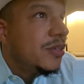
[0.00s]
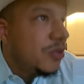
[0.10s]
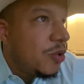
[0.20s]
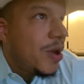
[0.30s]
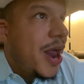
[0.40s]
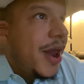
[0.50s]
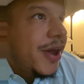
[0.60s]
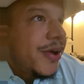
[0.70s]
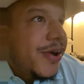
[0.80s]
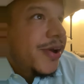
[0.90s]
You know why?
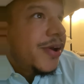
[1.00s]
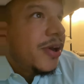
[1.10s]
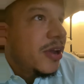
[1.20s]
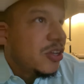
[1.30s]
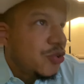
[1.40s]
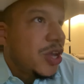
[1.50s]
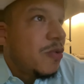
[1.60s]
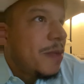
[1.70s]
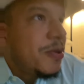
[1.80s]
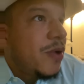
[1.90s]
Cause you ain't
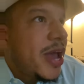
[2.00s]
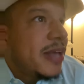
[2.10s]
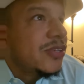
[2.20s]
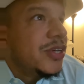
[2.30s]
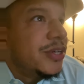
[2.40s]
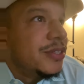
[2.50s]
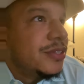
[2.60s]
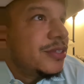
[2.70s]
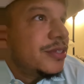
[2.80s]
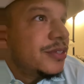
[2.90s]
wipe your ass good.
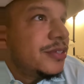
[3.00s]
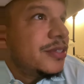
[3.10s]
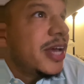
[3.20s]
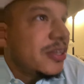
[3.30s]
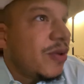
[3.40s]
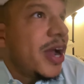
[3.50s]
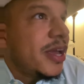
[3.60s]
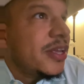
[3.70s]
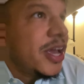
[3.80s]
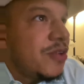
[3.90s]
That's
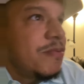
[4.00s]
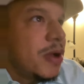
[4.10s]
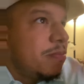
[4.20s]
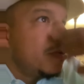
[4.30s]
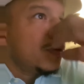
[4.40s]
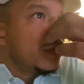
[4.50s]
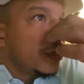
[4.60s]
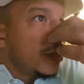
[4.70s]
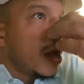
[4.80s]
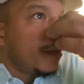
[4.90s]
right. Yeah, you remember.
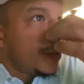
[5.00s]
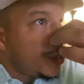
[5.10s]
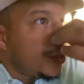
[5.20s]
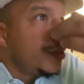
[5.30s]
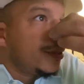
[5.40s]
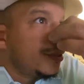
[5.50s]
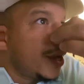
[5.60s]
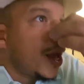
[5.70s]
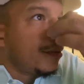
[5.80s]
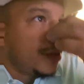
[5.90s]
I'm good.
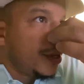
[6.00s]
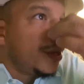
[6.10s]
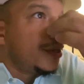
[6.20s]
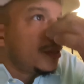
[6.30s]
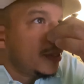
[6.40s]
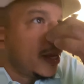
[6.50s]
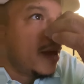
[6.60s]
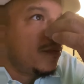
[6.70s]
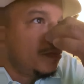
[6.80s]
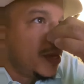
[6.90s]
I'm good. Yeah,
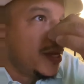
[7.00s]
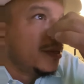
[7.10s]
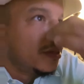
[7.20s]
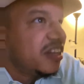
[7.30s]
that was me.